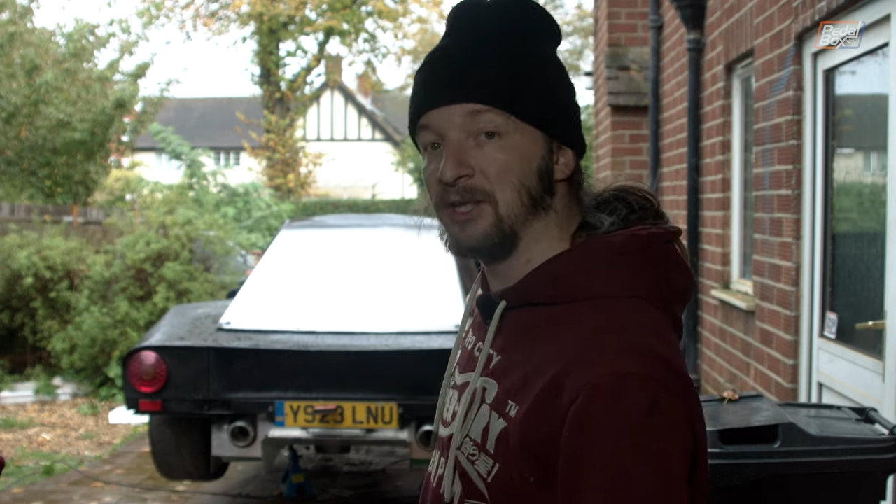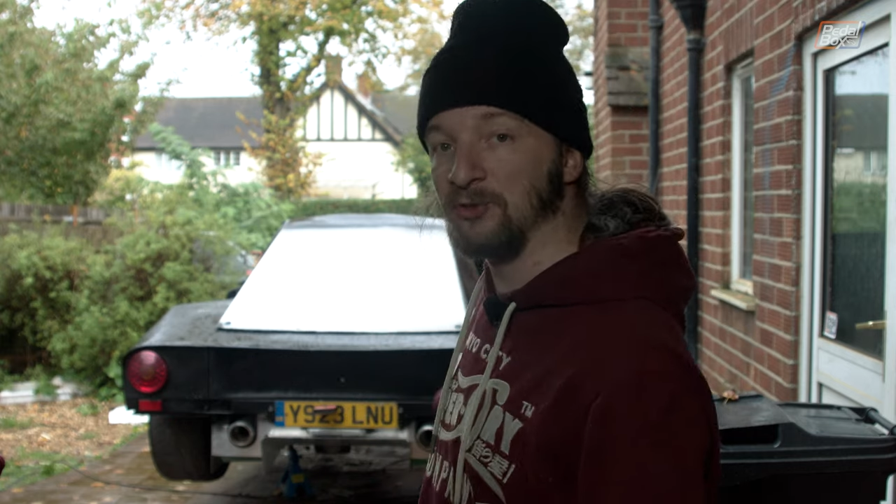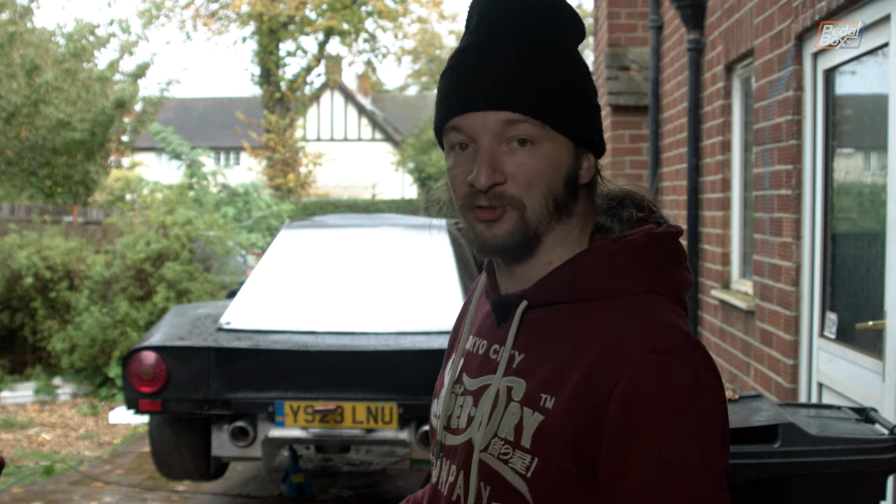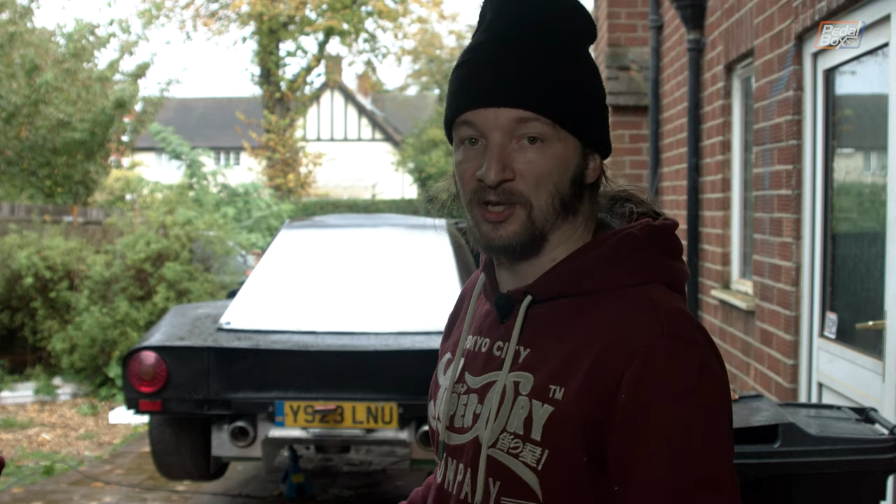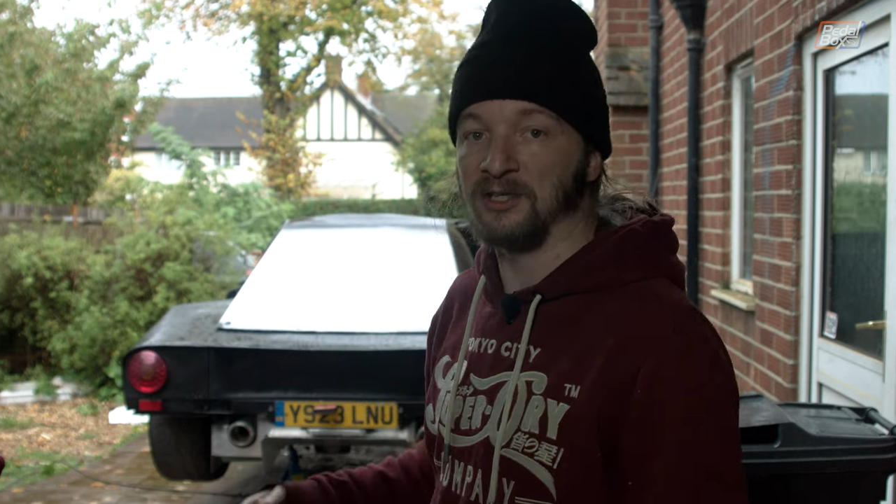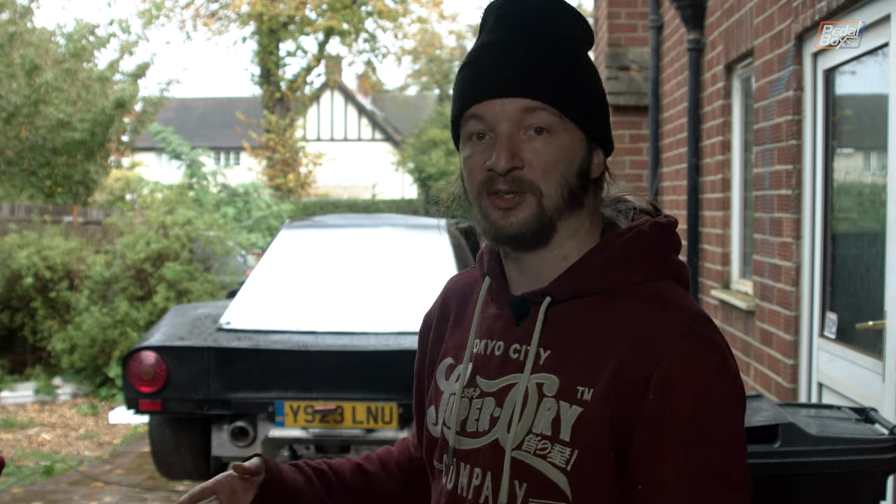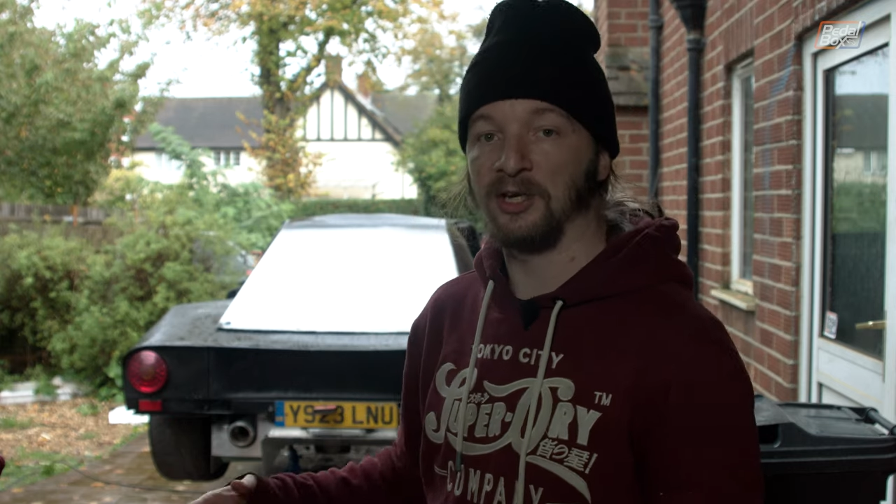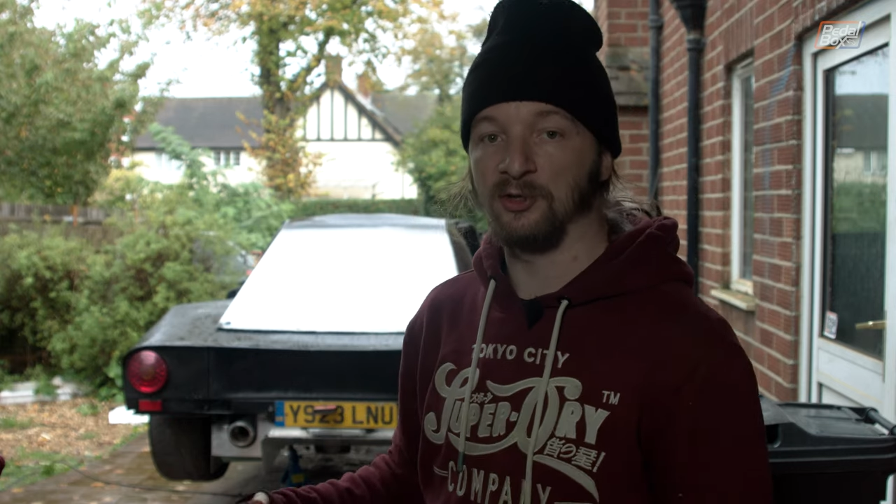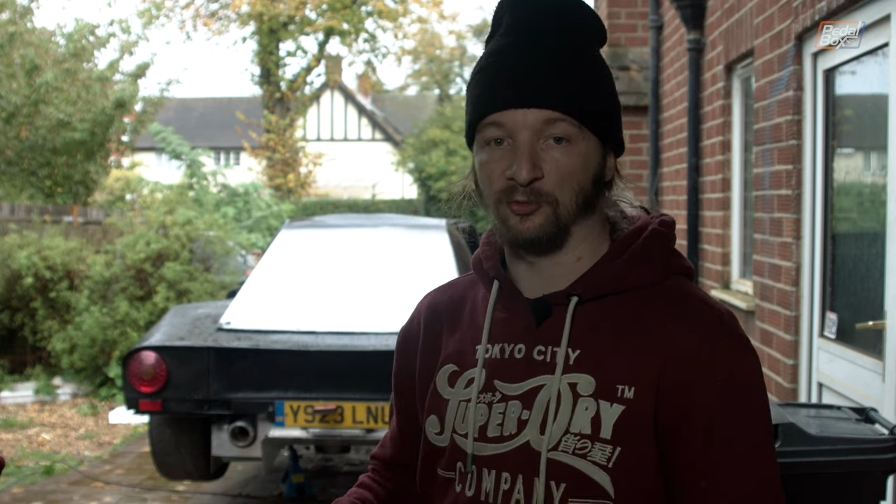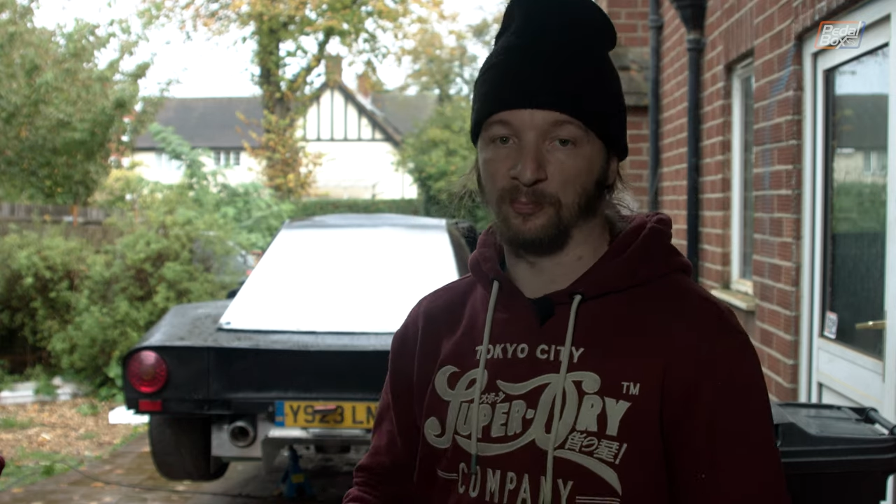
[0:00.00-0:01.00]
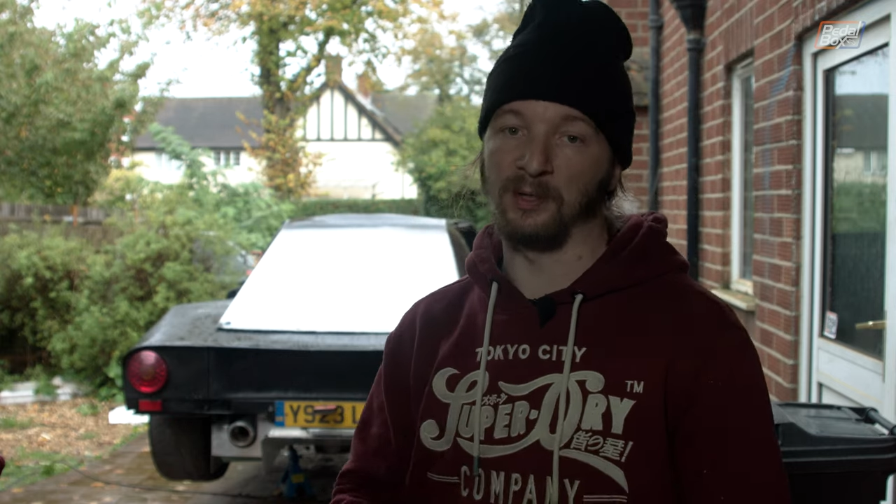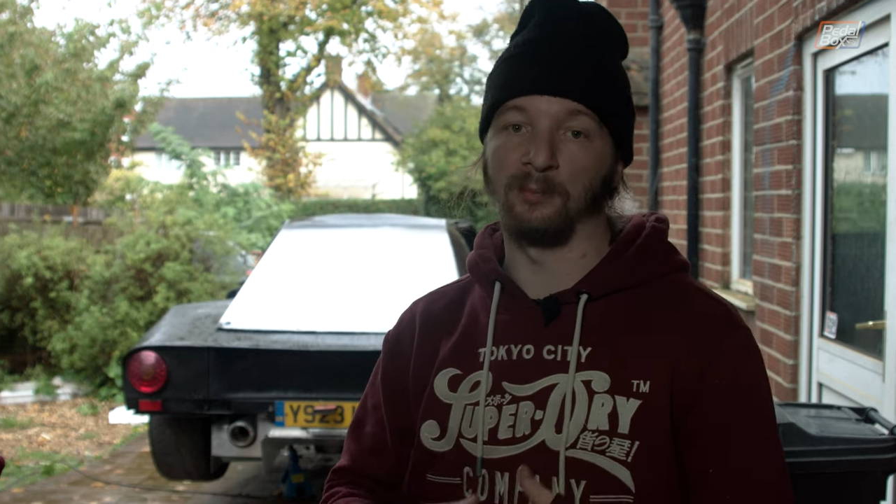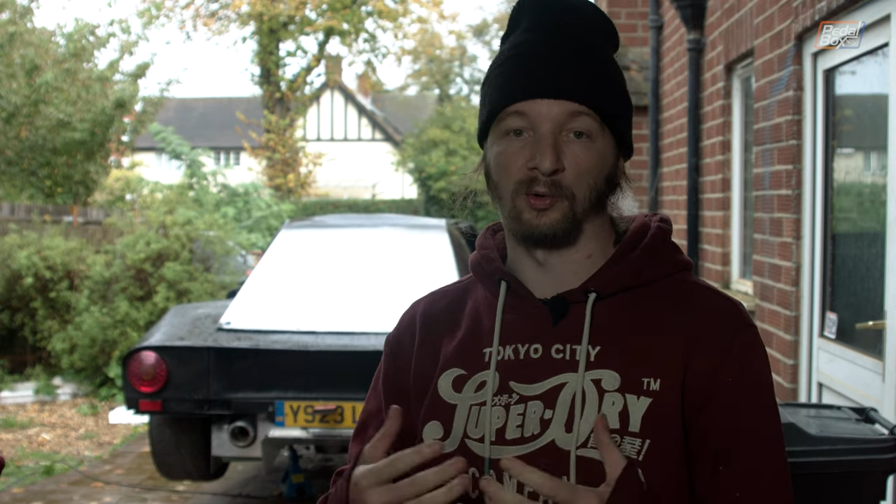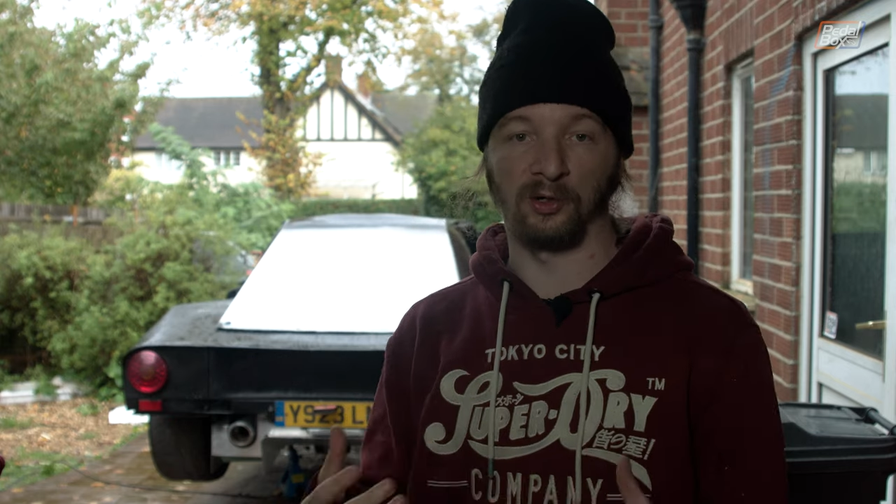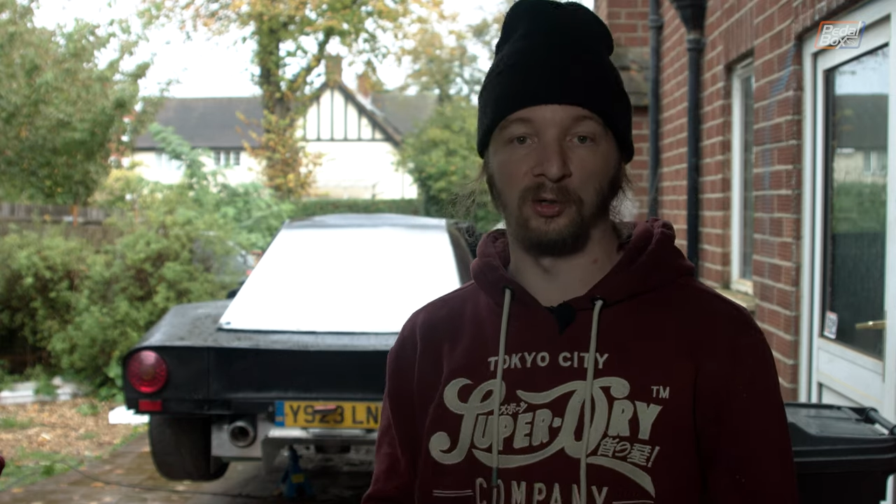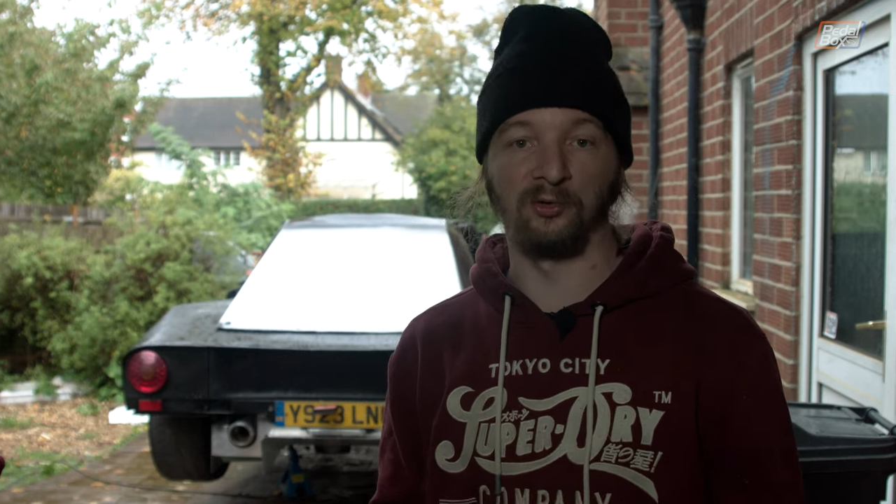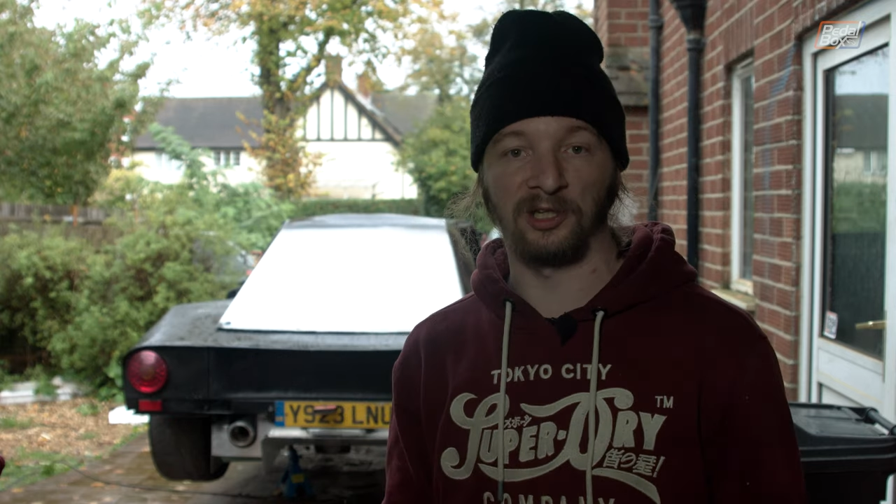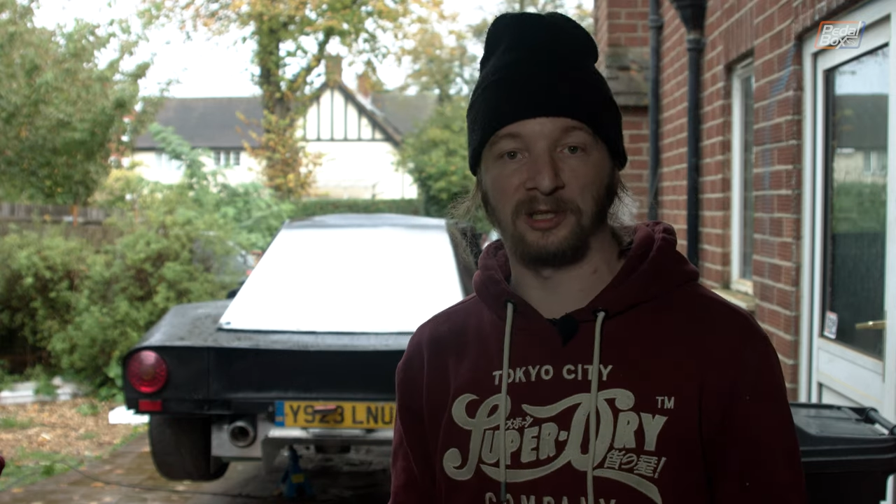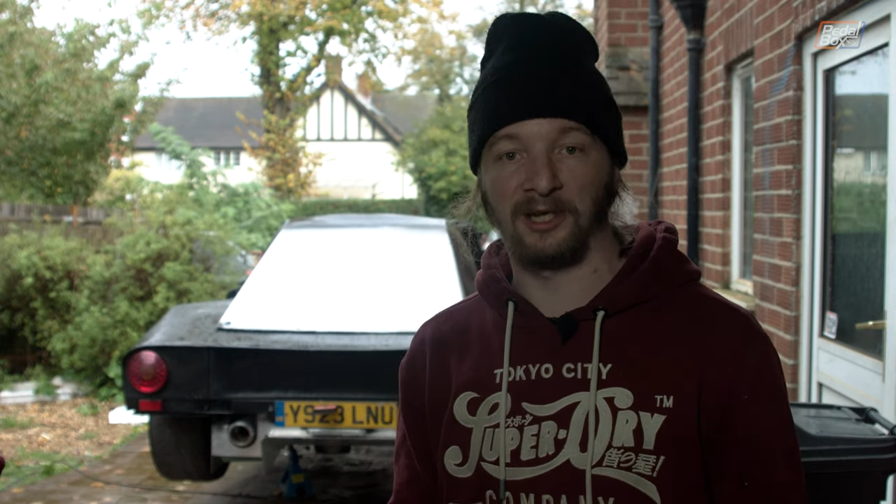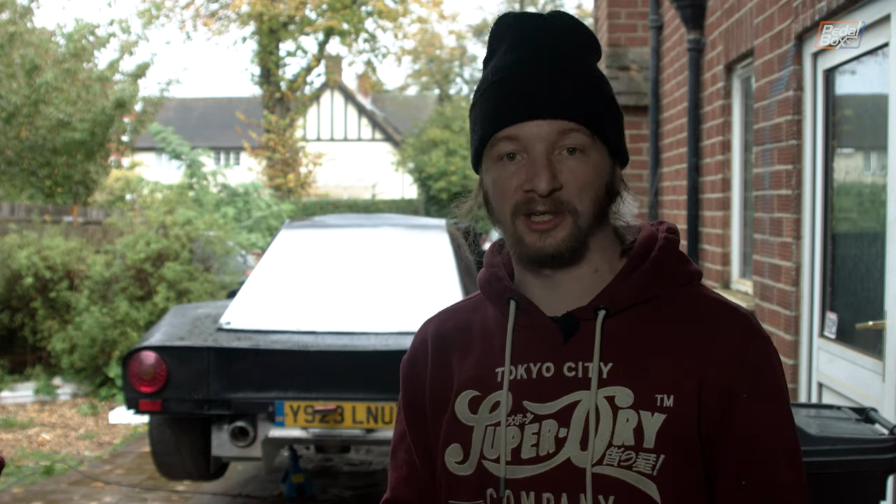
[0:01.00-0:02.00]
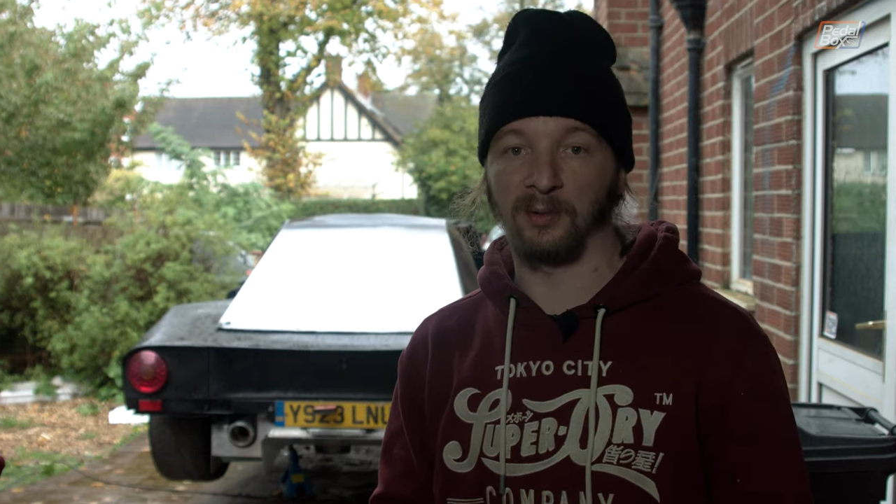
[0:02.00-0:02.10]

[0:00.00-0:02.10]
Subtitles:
inside there, just a bit more acoustic lining,